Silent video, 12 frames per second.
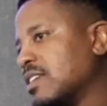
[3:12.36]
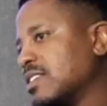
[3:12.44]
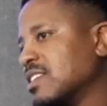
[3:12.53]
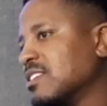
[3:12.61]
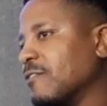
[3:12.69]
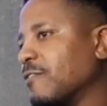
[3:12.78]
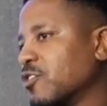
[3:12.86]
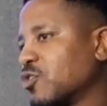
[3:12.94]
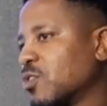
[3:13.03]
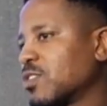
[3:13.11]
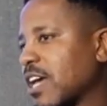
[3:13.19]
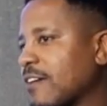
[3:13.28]
that these
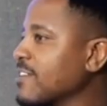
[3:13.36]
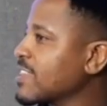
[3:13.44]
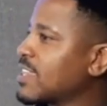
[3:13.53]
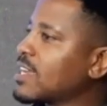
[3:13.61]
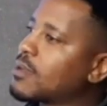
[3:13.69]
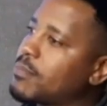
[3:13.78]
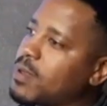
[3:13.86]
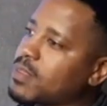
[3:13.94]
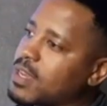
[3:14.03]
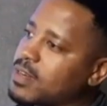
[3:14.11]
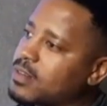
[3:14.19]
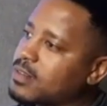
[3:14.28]
individuals ever think
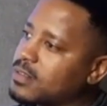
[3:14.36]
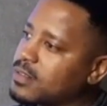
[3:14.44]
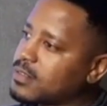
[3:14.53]
about that?